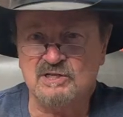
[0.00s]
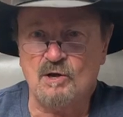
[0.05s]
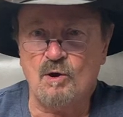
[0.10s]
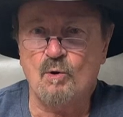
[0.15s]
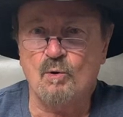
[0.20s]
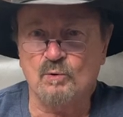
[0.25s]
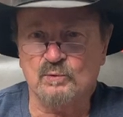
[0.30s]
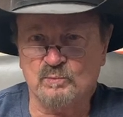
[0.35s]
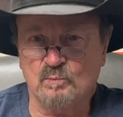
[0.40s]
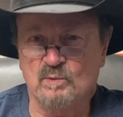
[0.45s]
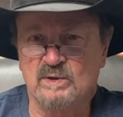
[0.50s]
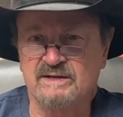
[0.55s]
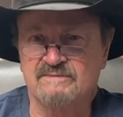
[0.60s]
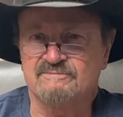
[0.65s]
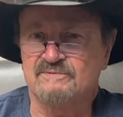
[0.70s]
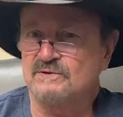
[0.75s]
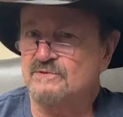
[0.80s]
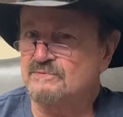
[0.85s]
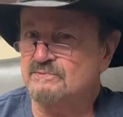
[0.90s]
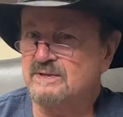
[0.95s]
Colt went
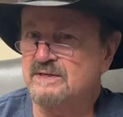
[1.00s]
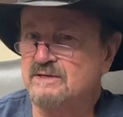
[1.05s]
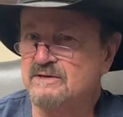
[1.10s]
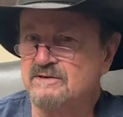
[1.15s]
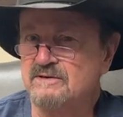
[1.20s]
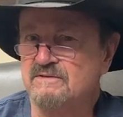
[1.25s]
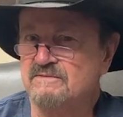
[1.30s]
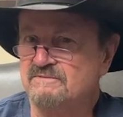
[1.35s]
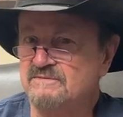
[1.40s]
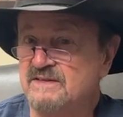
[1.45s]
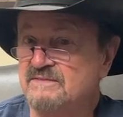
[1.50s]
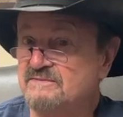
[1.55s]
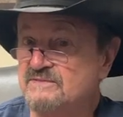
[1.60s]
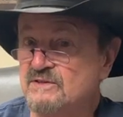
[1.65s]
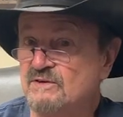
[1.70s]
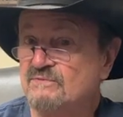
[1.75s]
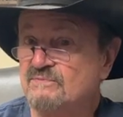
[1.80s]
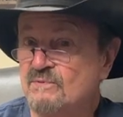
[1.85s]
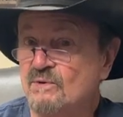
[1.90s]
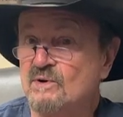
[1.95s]
for $350
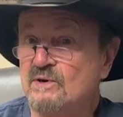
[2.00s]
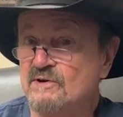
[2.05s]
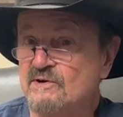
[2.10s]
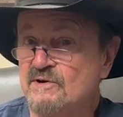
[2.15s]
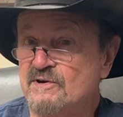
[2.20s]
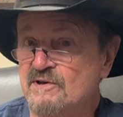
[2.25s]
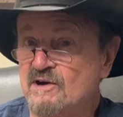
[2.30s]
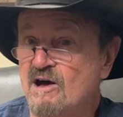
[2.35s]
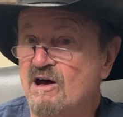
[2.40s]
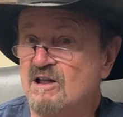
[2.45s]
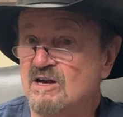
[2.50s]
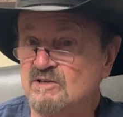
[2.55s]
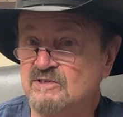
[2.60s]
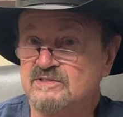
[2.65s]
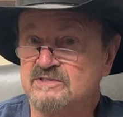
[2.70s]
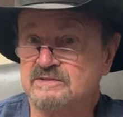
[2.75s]
or $400.